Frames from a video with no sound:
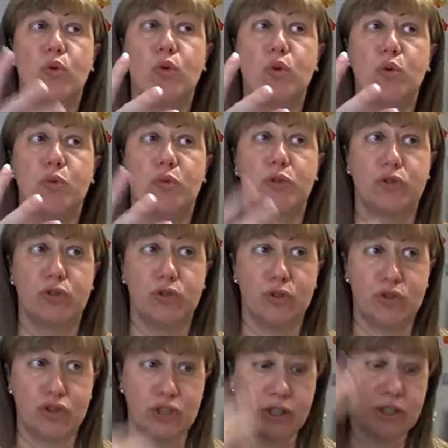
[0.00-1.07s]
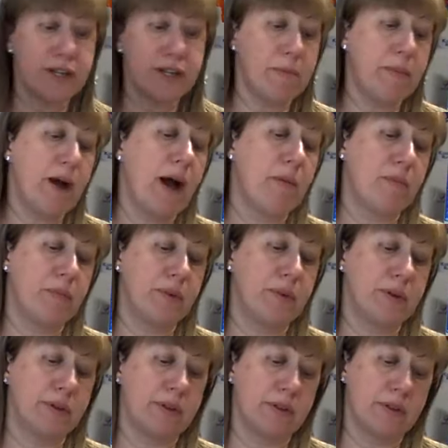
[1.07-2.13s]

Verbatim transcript: group to cheer them up,